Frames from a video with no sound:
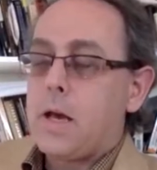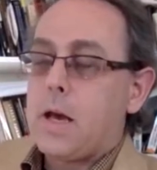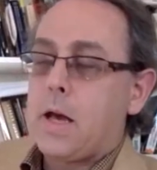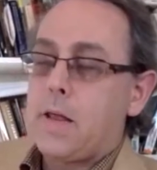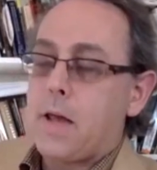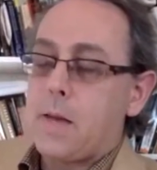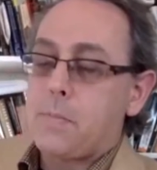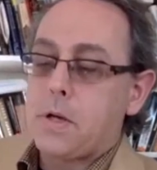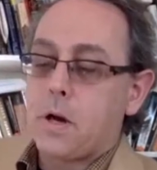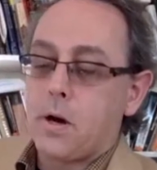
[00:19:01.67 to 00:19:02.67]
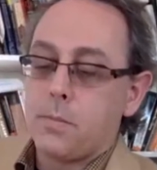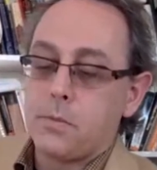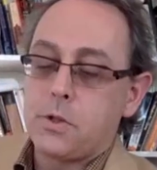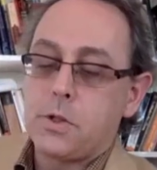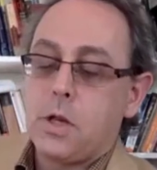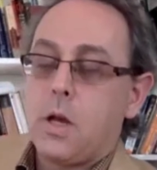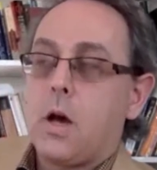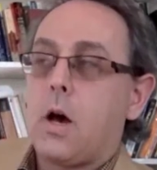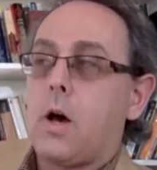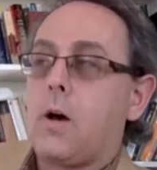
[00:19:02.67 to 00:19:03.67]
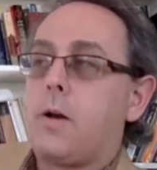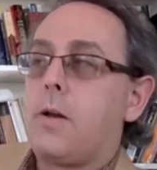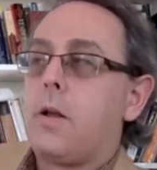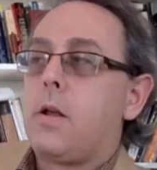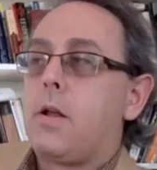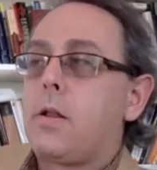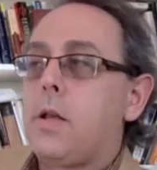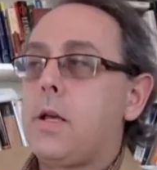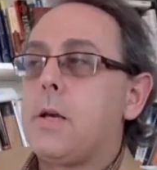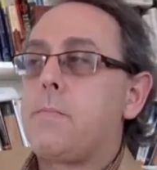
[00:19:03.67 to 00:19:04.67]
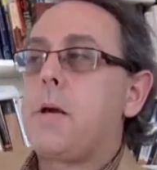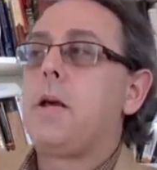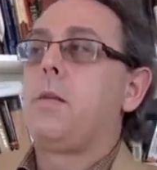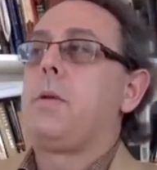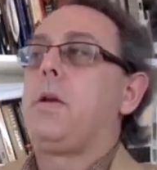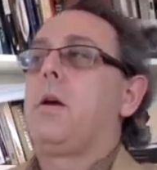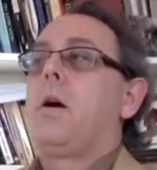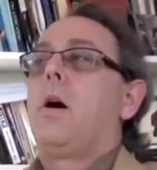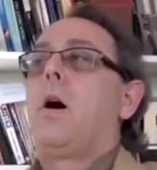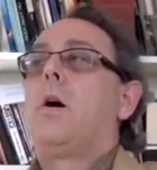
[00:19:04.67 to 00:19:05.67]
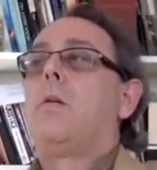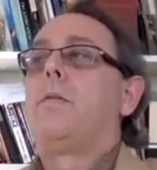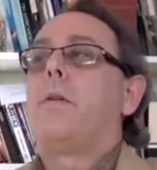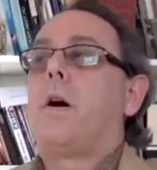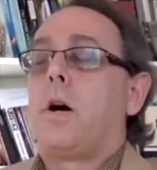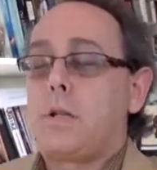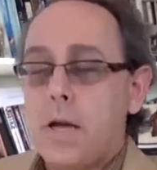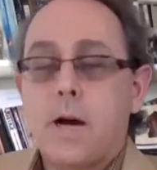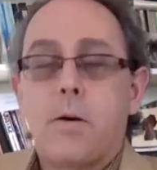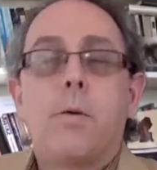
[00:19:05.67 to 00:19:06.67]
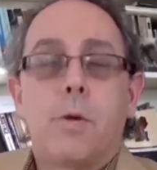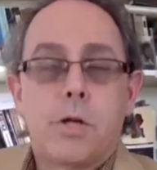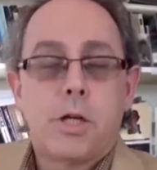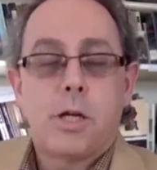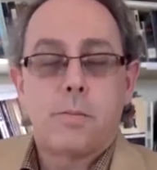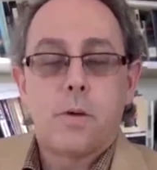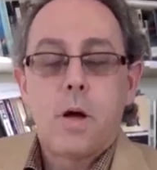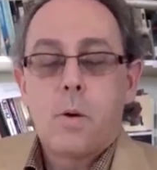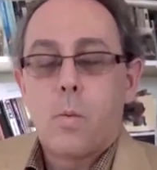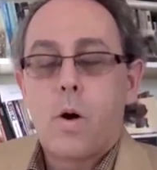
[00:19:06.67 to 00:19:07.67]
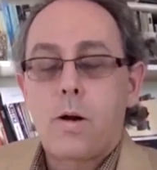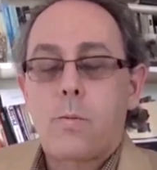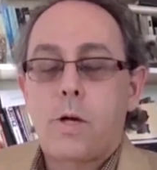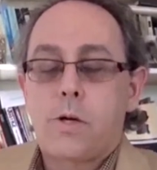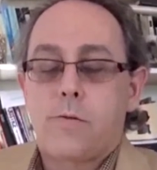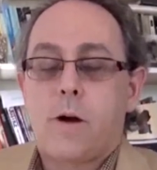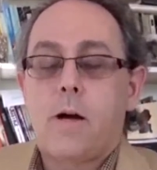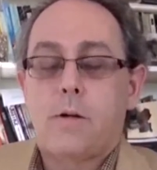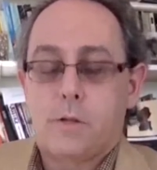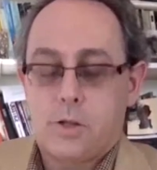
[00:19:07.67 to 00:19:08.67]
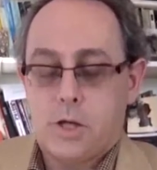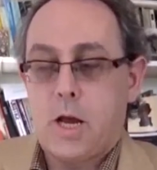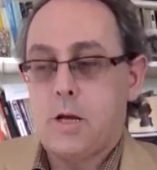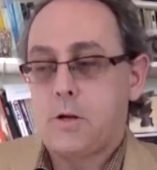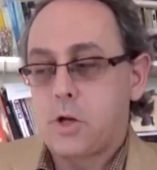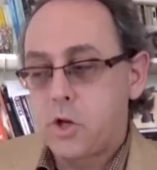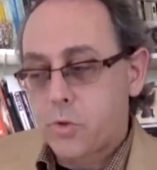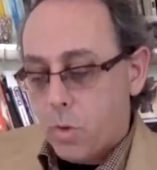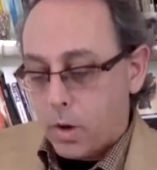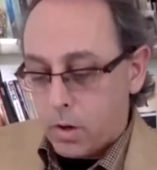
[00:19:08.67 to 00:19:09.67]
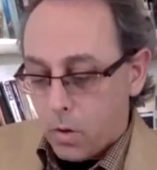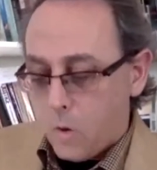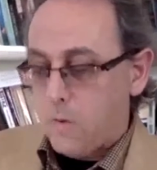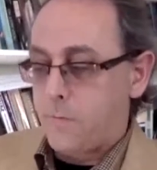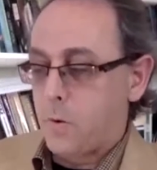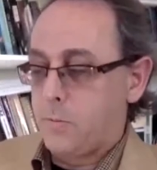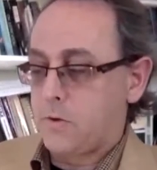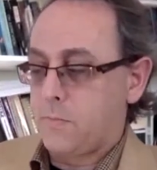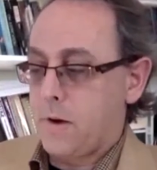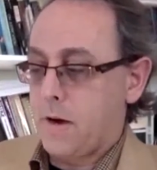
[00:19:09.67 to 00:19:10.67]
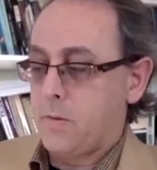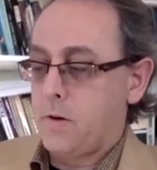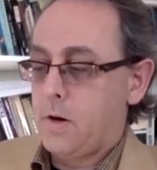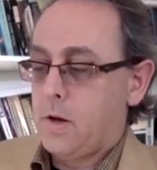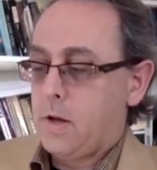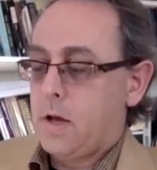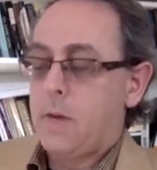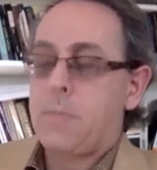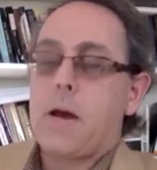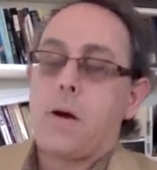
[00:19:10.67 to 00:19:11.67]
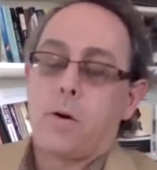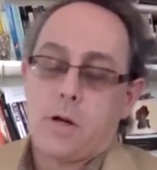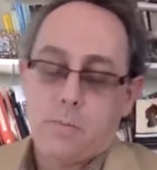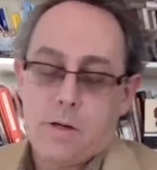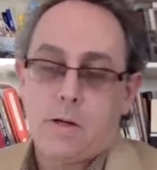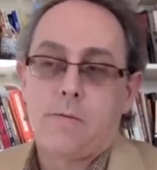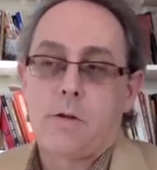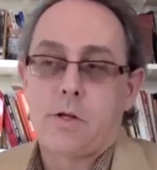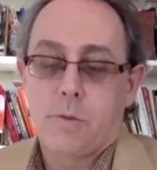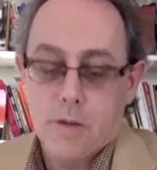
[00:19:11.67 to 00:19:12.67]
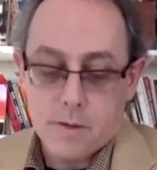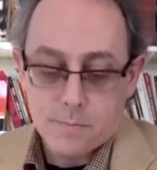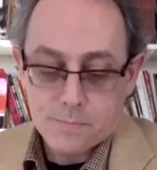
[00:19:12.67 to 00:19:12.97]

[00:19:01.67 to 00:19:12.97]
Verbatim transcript: And that becomes the epitome of a terror regime, one in which violence can destroy all forms of power and power can be eviscerated.